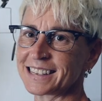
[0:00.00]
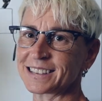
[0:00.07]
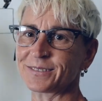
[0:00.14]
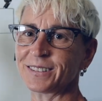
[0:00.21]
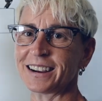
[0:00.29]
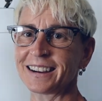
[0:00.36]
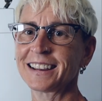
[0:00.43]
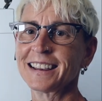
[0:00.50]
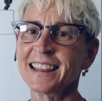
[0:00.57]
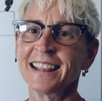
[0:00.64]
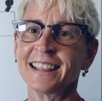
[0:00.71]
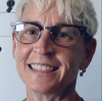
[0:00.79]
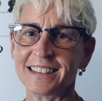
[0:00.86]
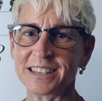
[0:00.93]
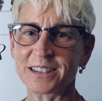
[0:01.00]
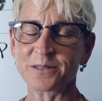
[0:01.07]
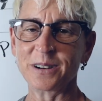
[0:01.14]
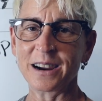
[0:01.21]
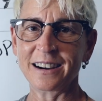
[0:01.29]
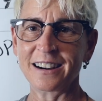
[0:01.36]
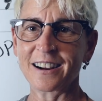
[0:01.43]
is where, this is
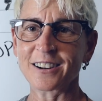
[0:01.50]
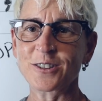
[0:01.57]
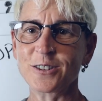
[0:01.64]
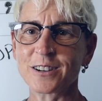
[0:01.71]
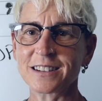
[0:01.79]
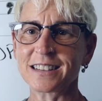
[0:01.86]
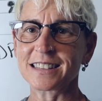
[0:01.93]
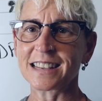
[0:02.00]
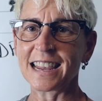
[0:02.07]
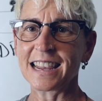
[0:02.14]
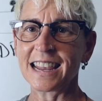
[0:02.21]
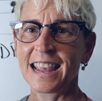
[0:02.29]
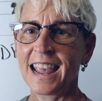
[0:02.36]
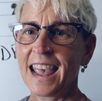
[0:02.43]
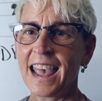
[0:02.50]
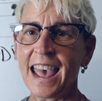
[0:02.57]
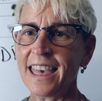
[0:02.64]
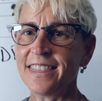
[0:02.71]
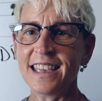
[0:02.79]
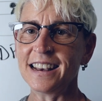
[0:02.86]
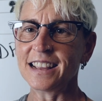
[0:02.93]
where in our course, it's like,
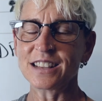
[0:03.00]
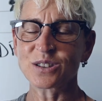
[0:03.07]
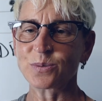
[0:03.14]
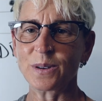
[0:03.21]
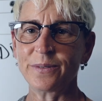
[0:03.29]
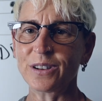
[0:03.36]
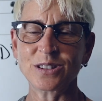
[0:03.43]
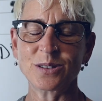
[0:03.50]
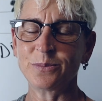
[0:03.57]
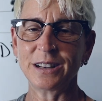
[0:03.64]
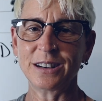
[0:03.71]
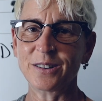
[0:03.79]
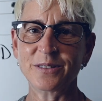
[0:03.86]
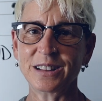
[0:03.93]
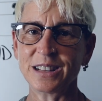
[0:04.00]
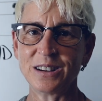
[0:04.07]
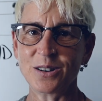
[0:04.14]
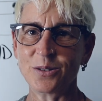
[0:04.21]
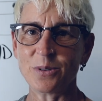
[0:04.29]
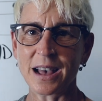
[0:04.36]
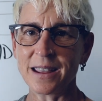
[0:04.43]
and then it swivels and we don't really
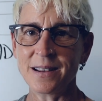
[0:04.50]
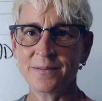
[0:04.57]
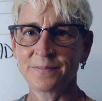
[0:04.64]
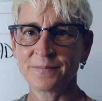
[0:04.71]
know why.